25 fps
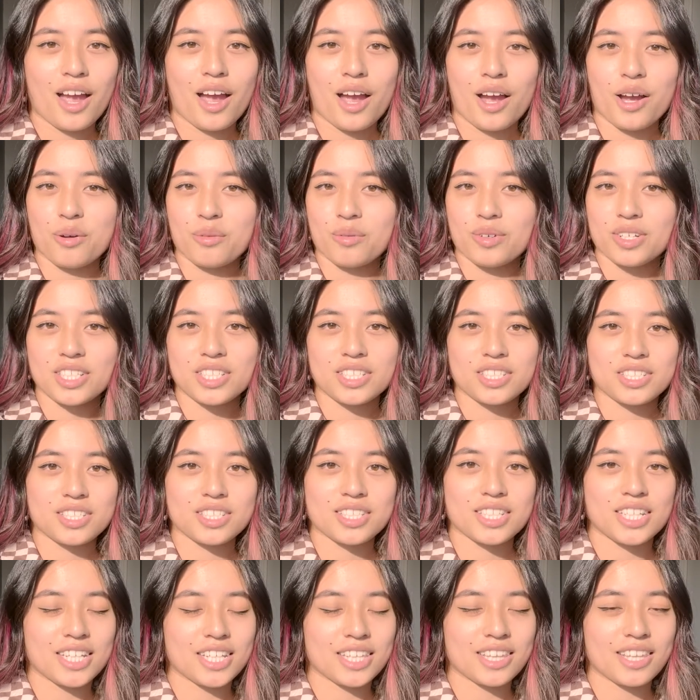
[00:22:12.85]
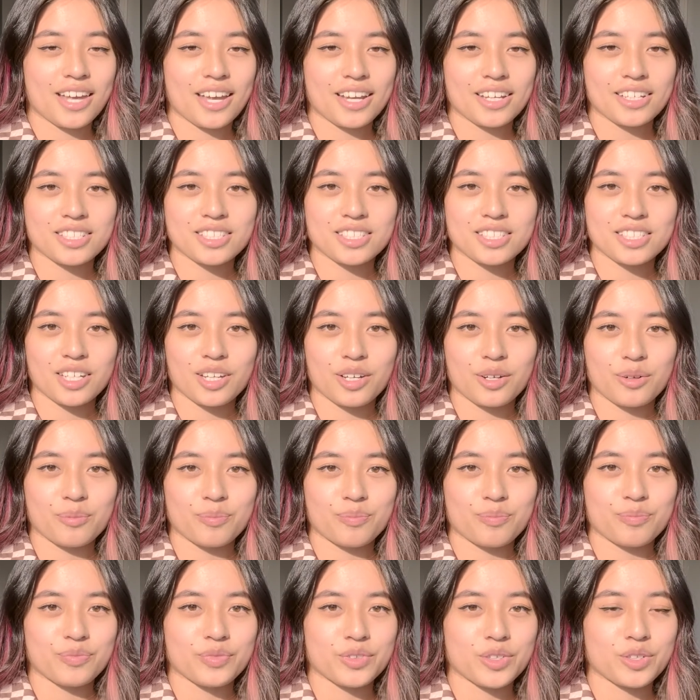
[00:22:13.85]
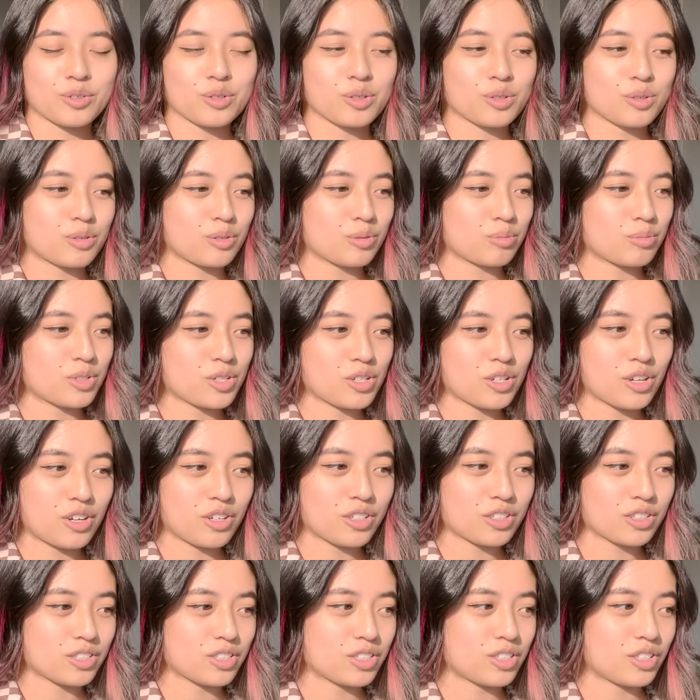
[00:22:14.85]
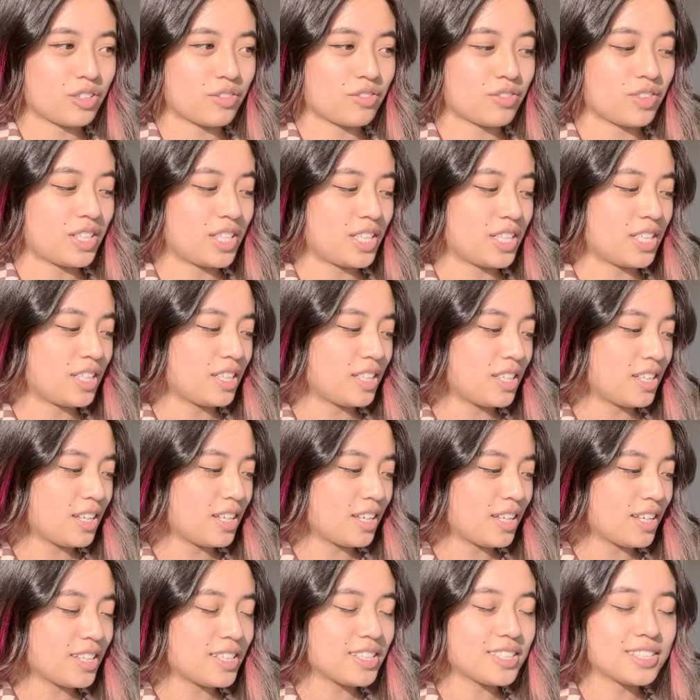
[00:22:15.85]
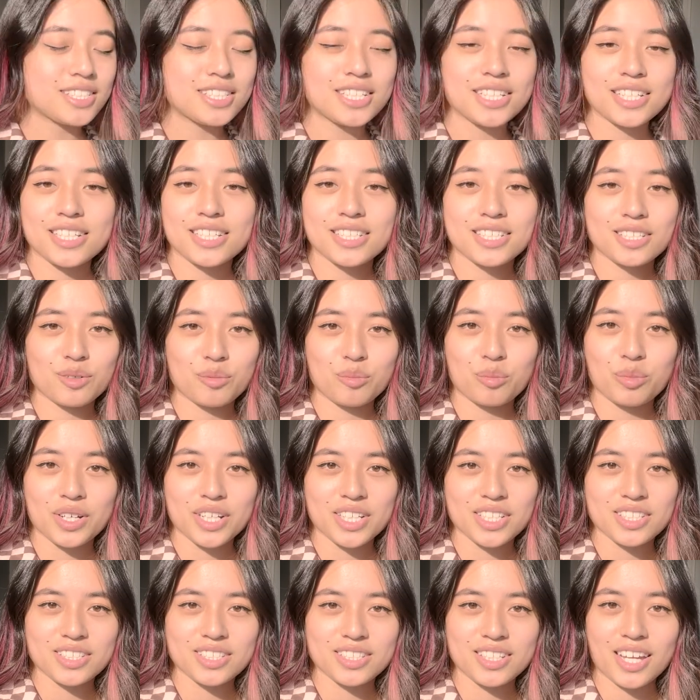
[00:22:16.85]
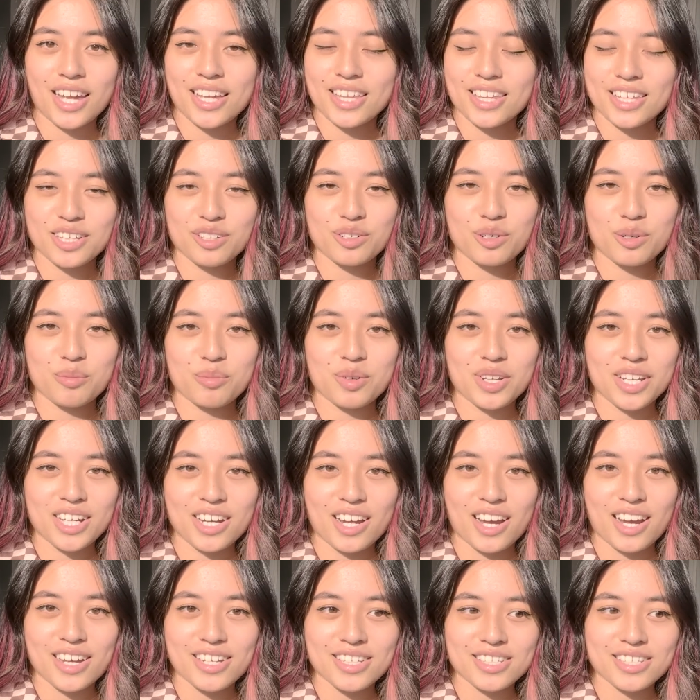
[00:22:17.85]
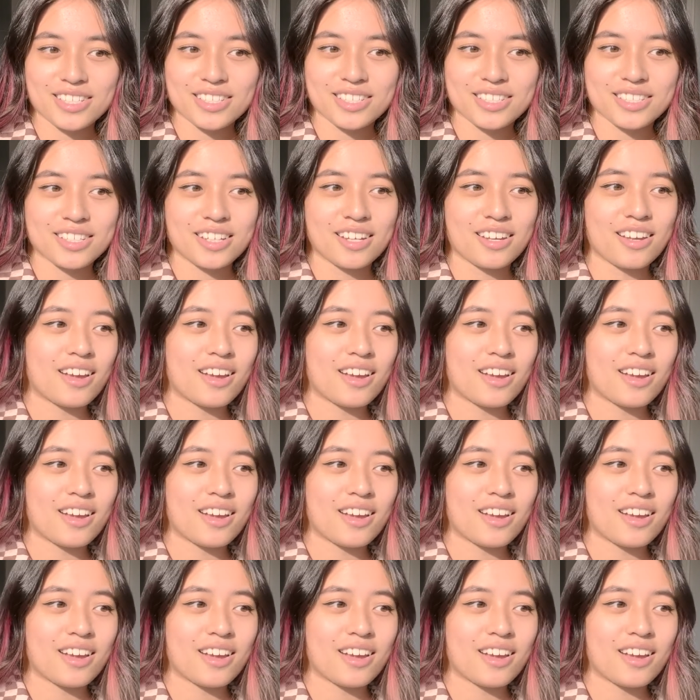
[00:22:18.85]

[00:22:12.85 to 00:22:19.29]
I might just need like some group shots of the stickers and prints, I think will be nice.